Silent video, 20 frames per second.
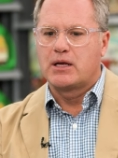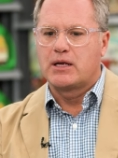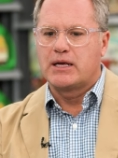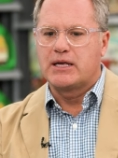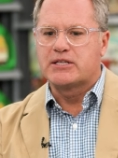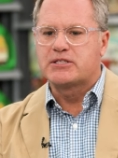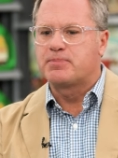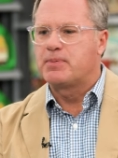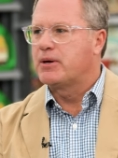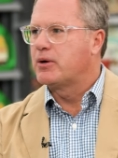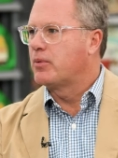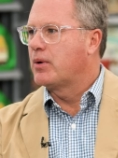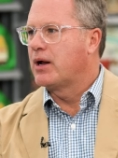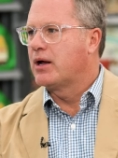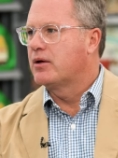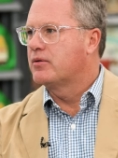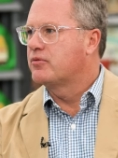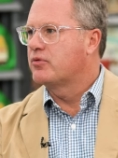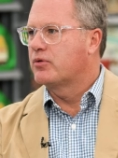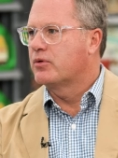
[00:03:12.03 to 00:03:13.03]
it's been
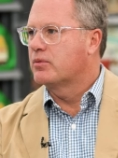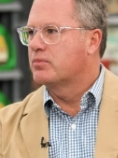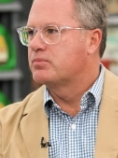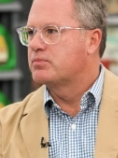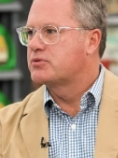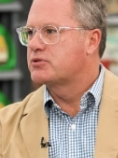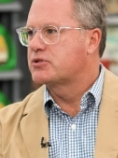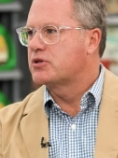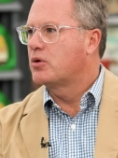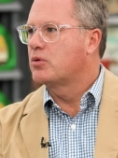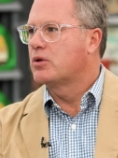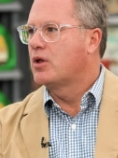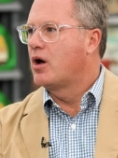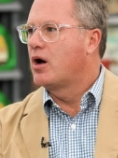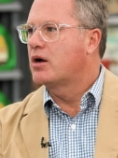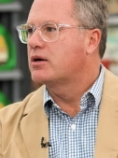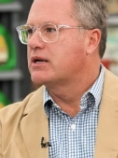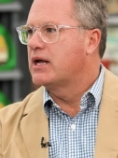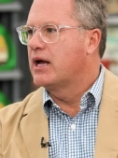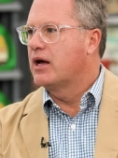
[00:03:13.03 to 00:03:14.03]
around for so
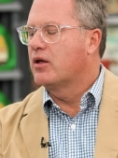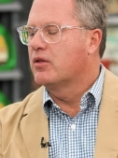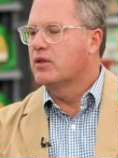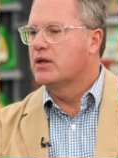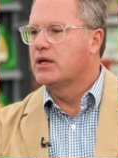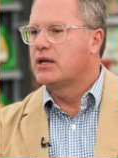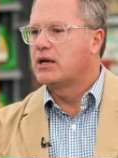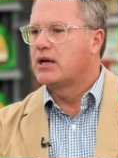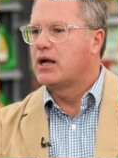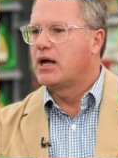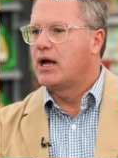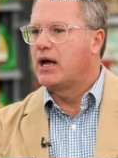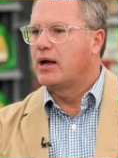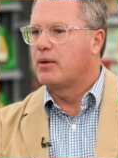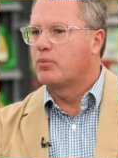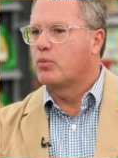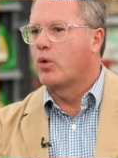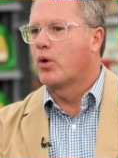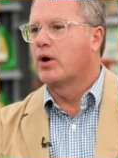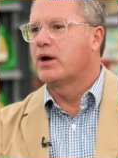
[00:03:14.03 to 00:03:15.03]
long now that I
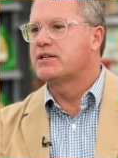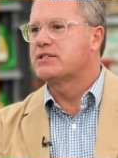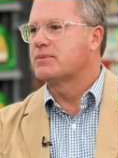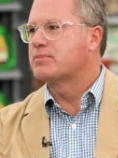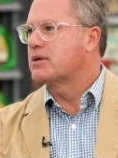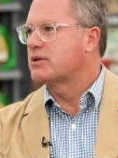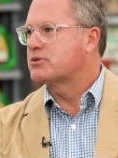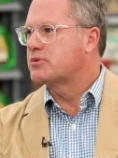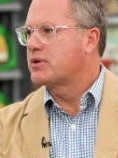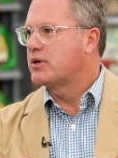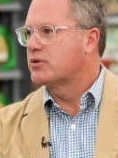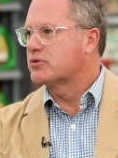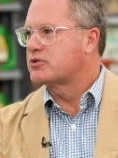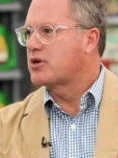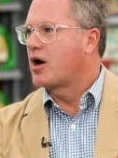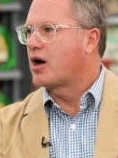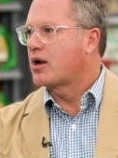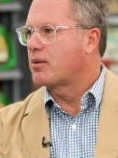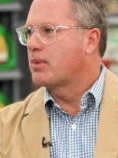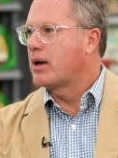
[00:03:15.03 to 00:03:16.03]
worry sometimes we don't
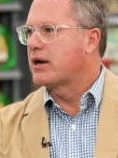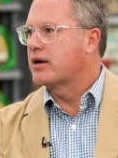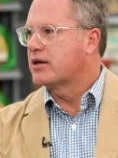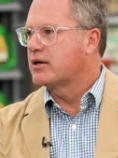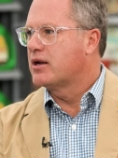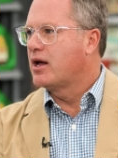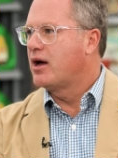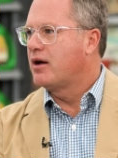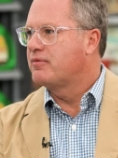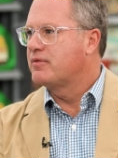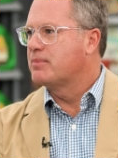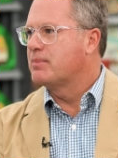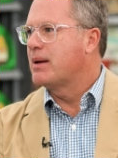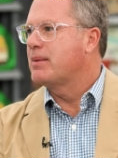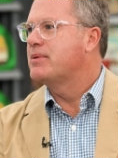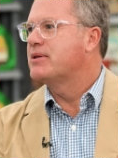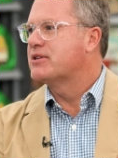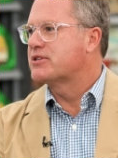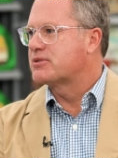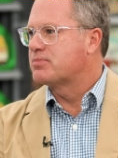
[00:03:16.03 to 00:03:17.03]
talk about it enough, and
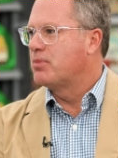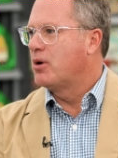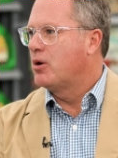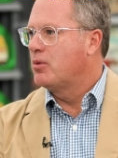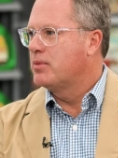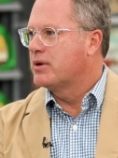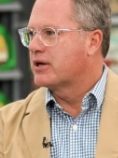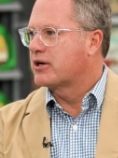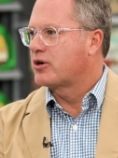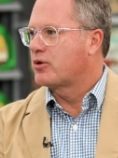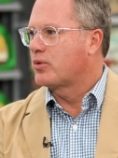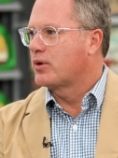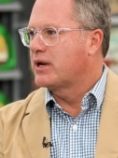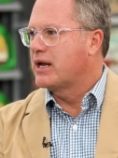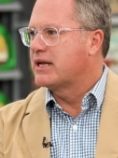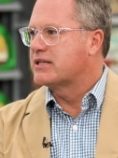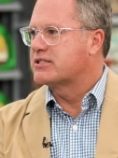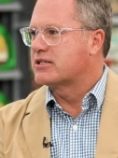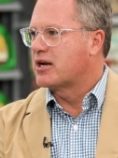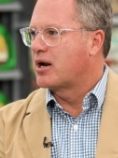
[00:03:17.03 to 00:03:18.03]
maybe this moment
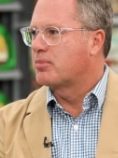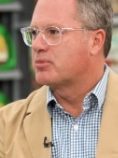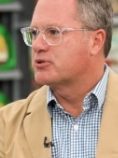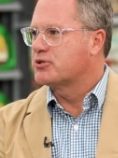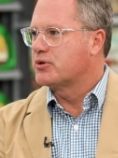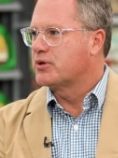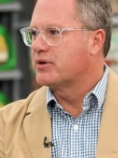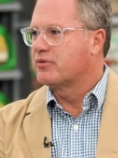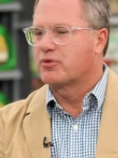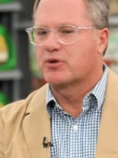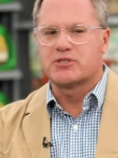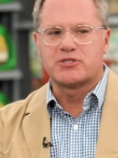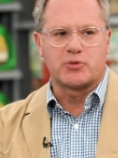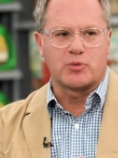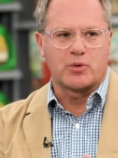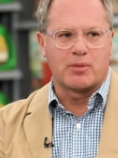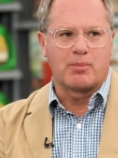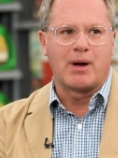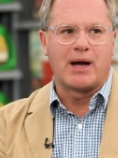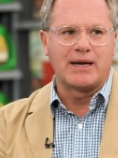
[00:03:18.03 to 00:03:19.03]
creates an opportunity for us to
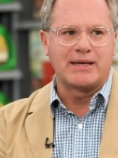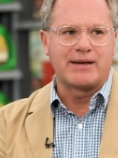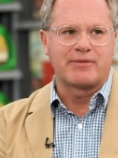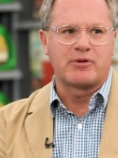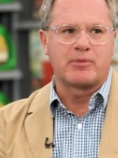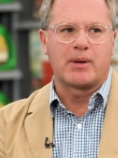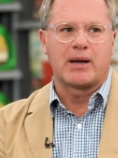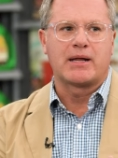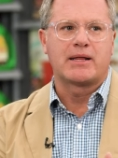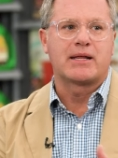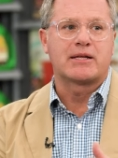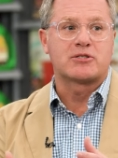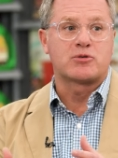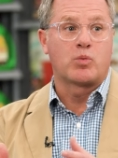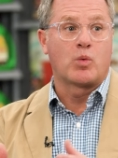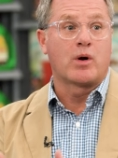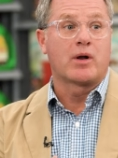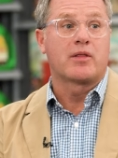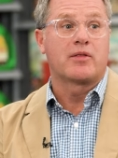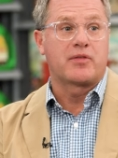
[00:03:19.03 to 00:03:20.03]
remind everybody that's
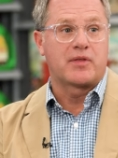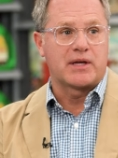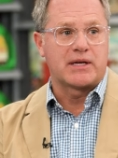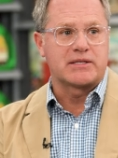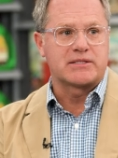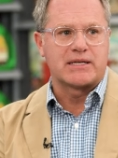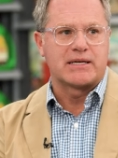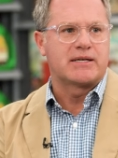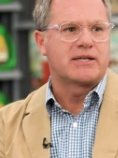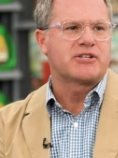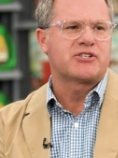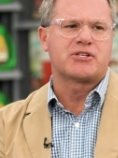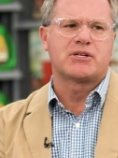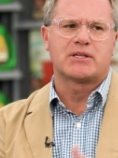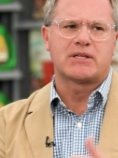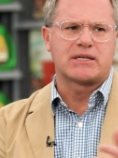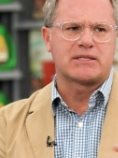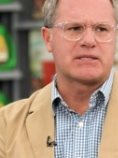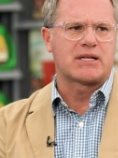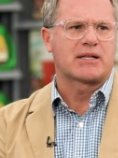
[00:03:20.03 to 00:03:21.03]
one of the things, in addition to
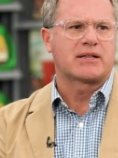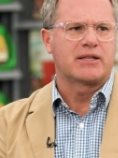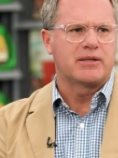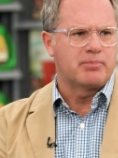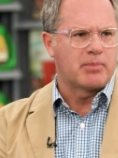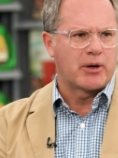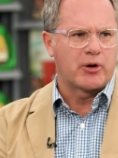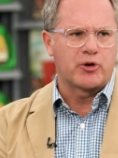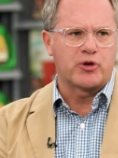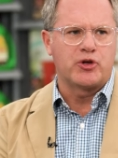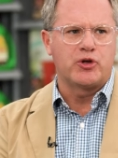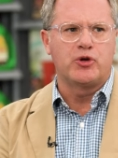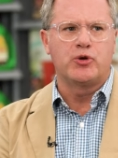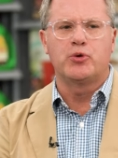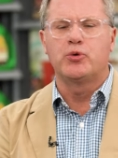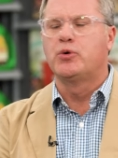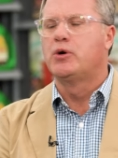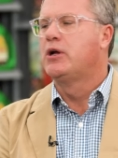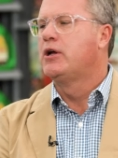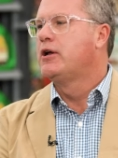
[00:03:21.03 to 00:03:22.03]
things like Live Better
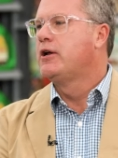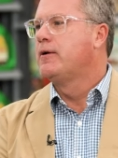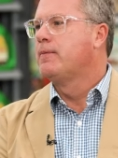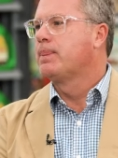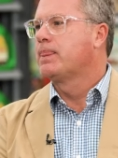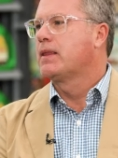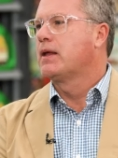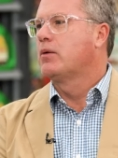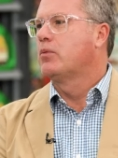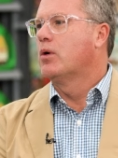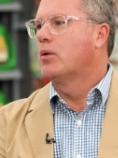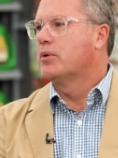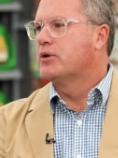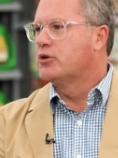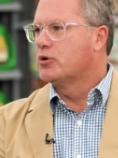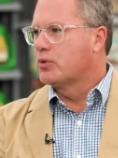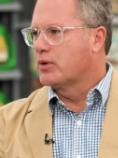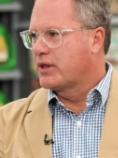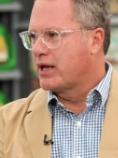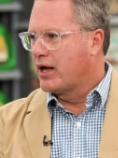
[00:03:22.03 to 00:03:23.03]
You, what we
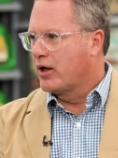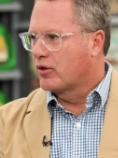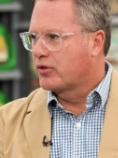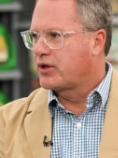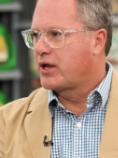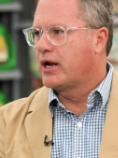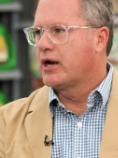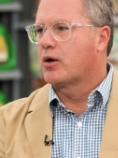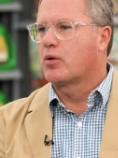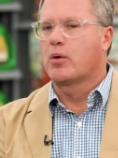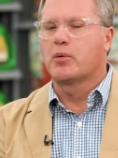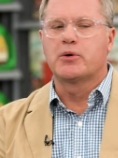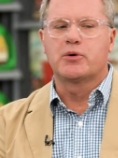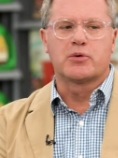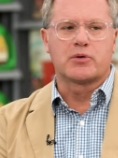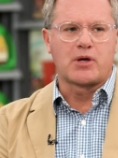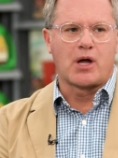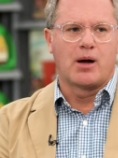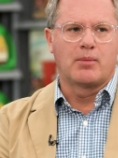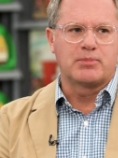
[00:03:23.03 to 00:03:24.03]
do with healthcare, what we do
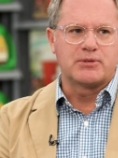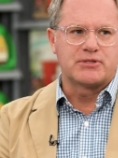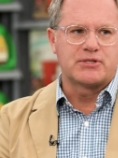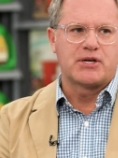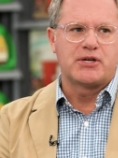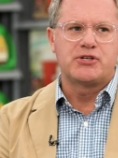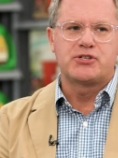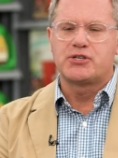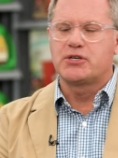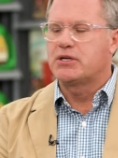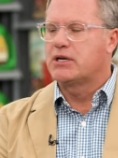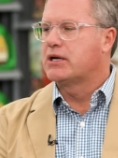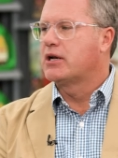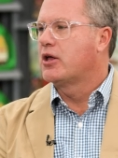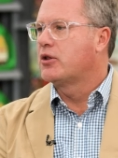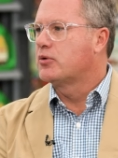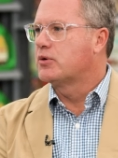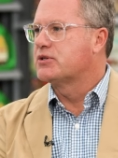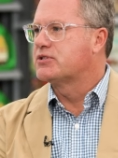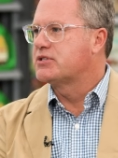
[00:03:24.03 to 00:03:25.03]
with compensation and
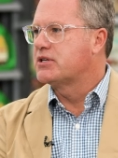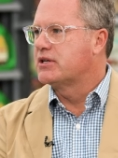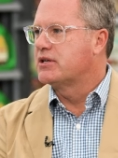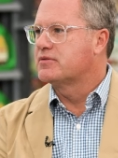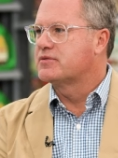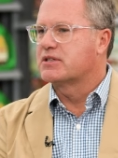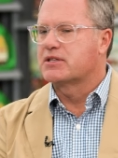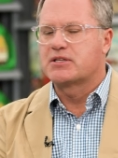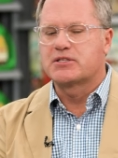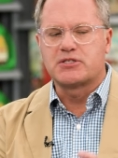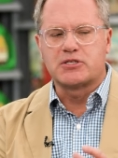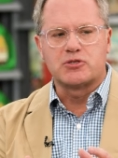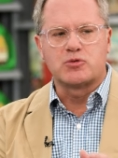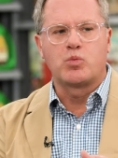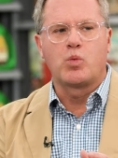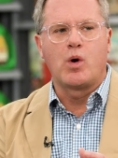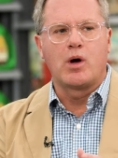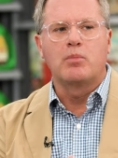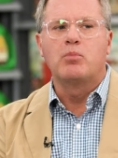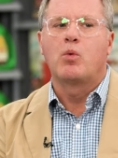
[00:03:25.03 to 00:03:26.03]
other incentives, that this is
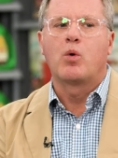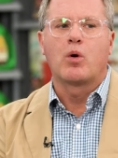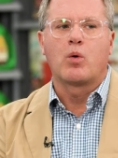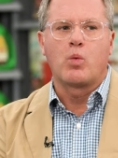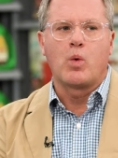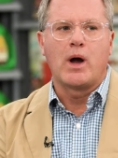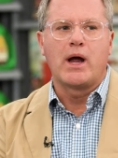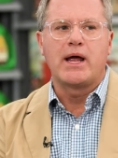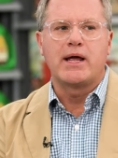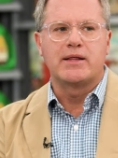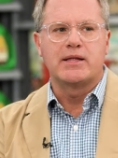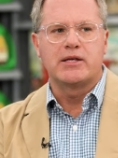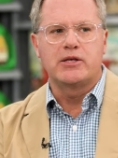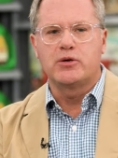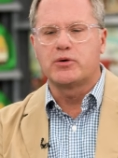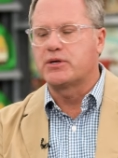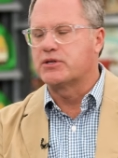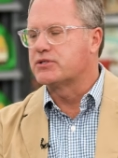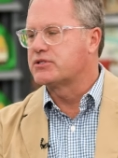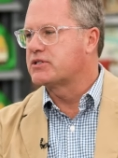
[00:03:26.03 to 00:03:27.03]
one more way that
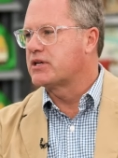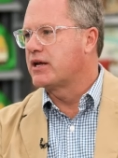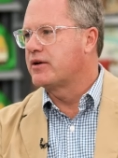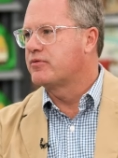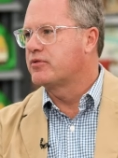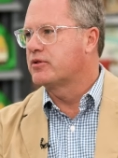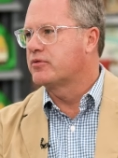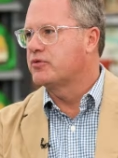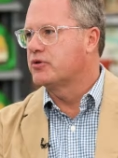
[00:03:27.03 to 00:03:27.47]
you can save for the